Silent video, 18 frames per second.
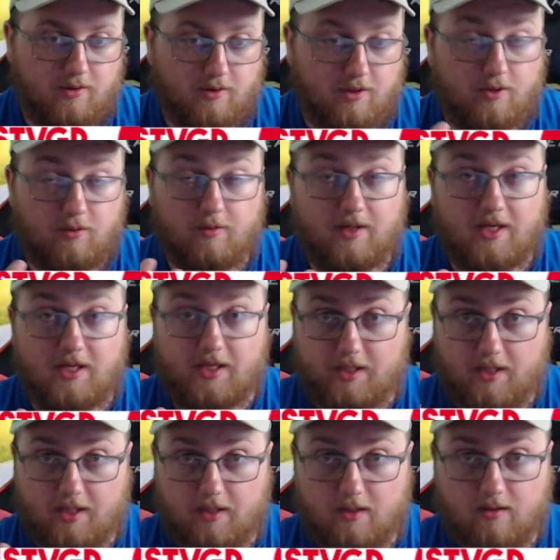do
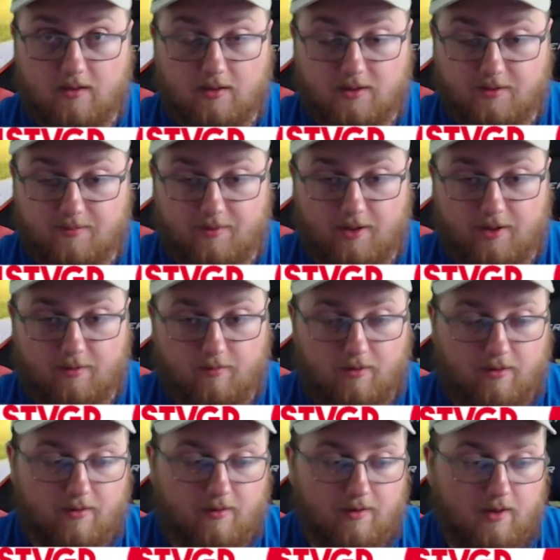anything is a better
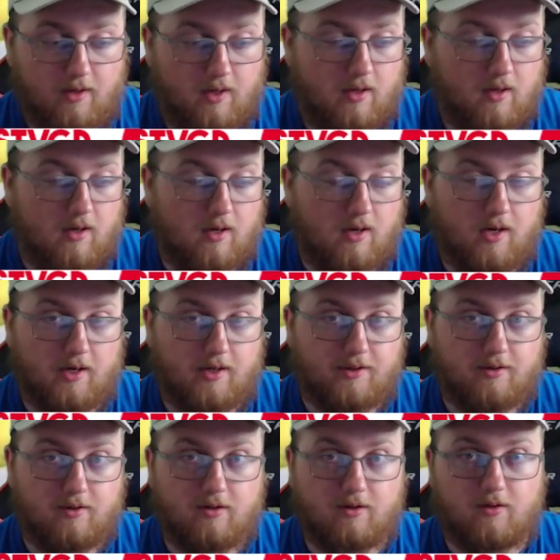word.
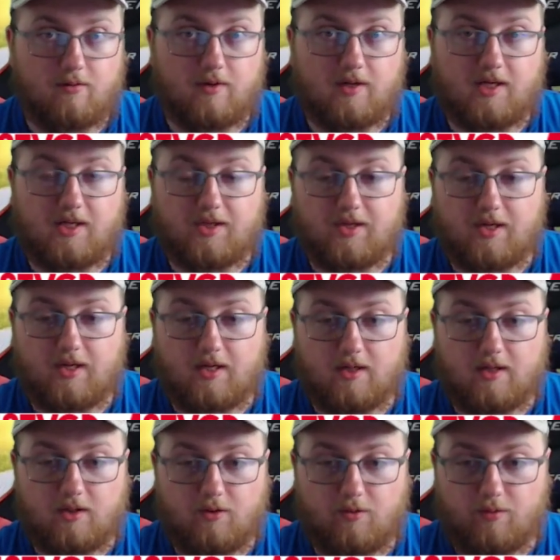You can do
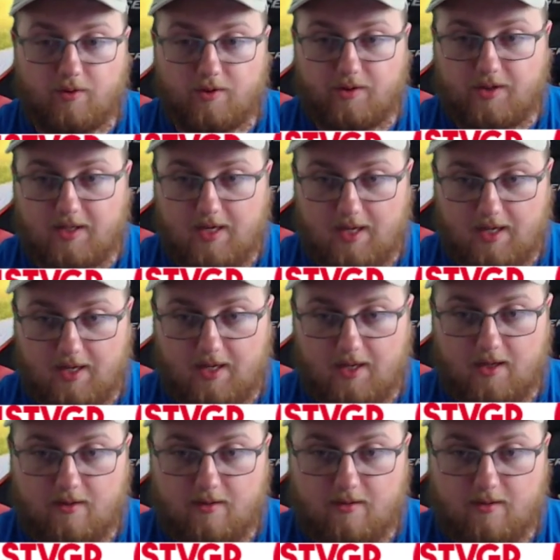anything. You really
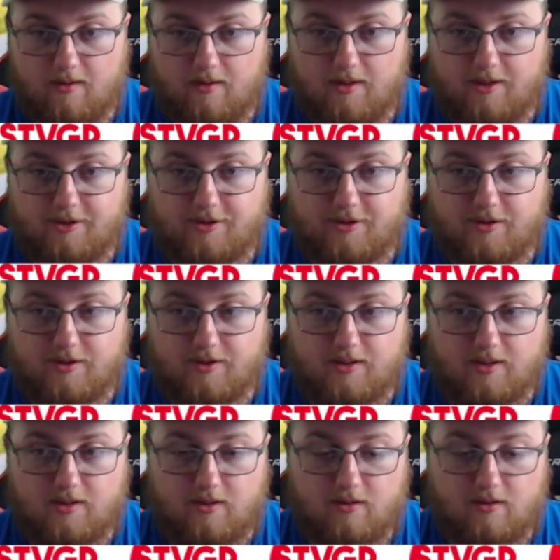can. It's just
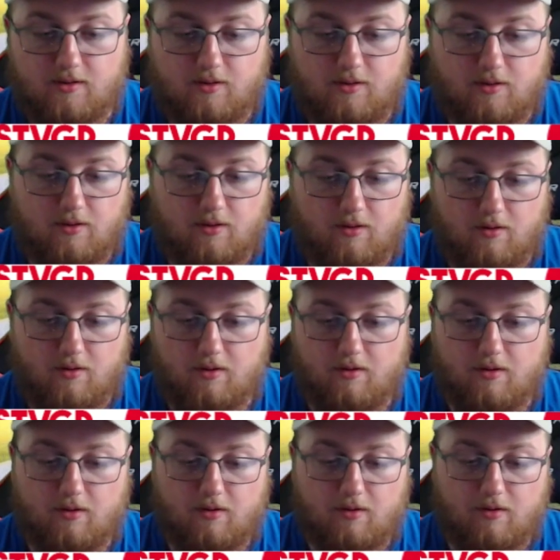you
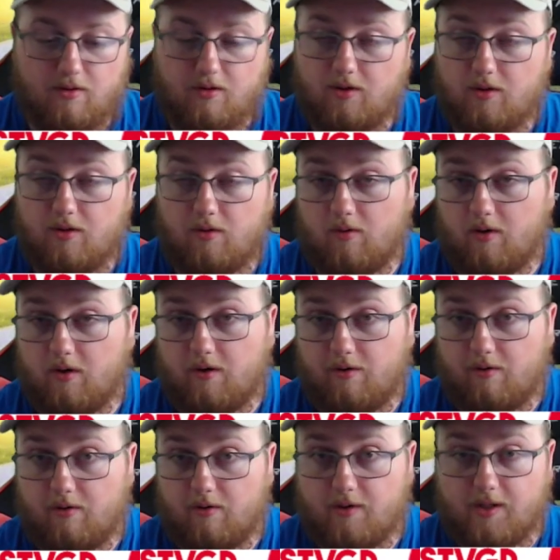are your
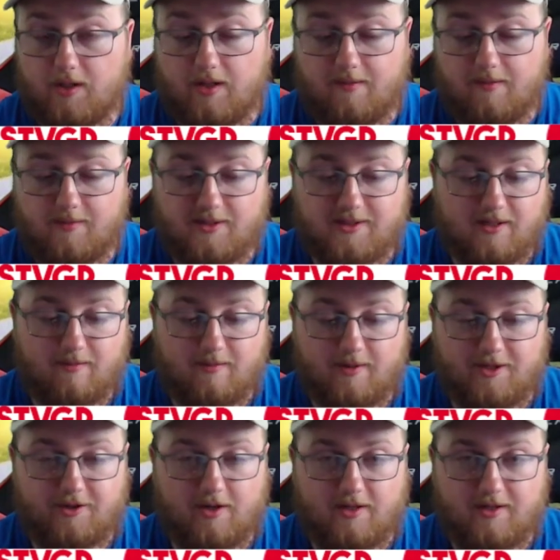only limits. And I'm not
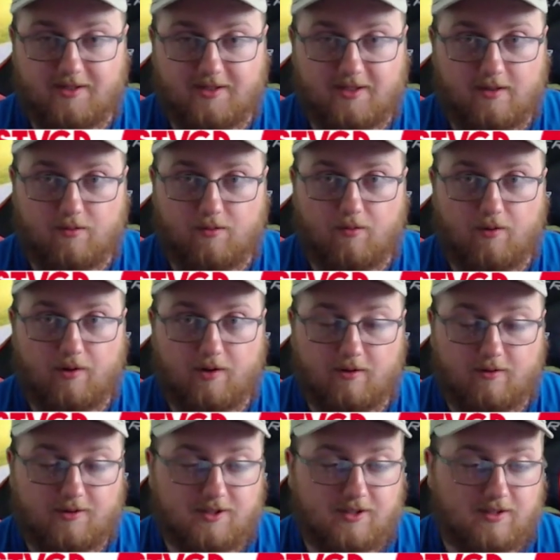trying to sound corny or
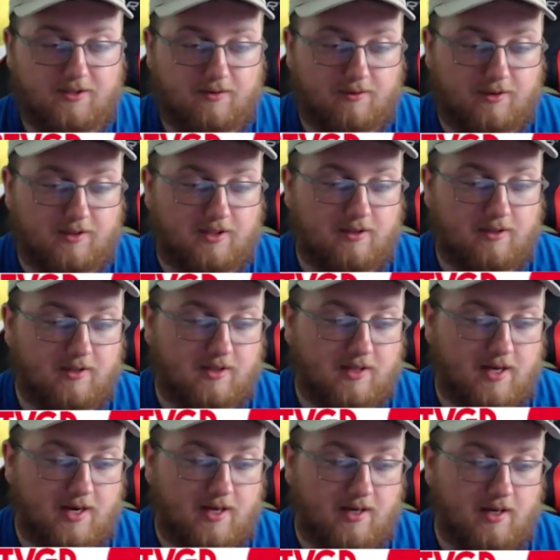cheesy or anything like
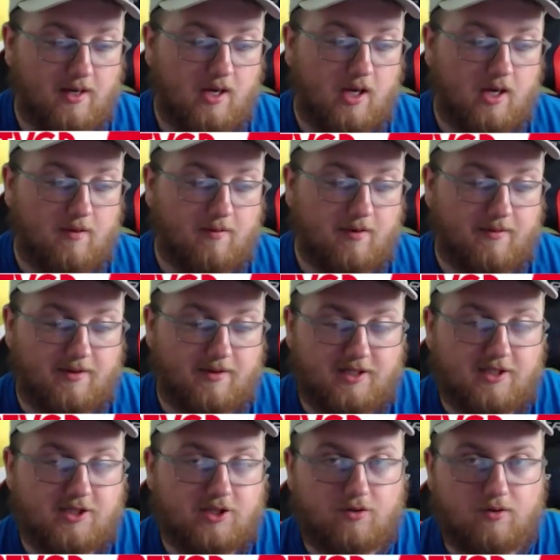that. But I mean,
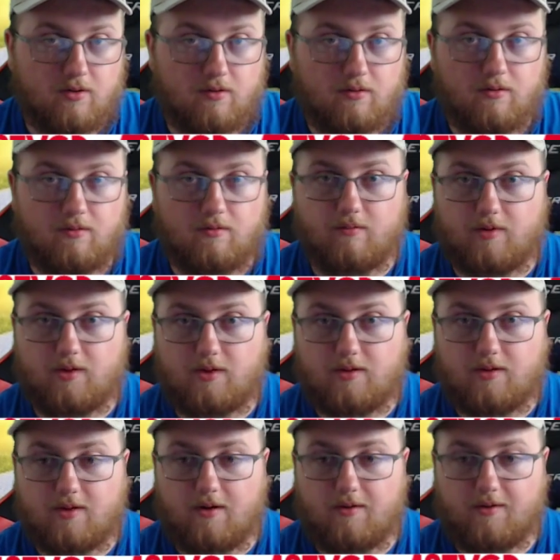it's true. When you
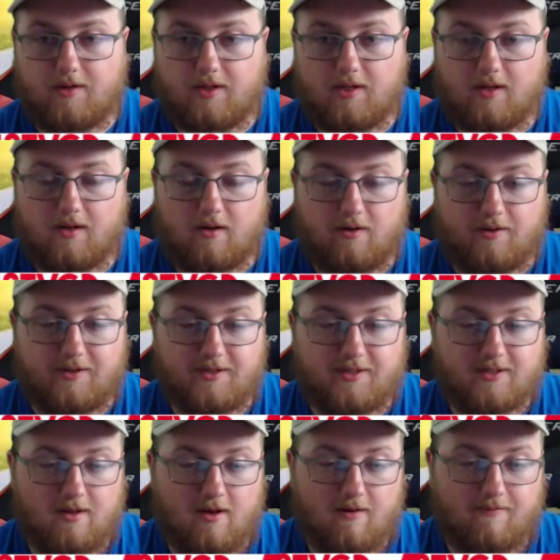start looking at all this
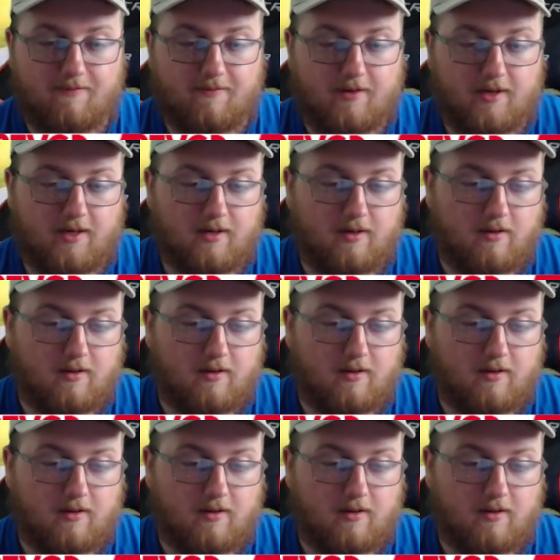stuff, like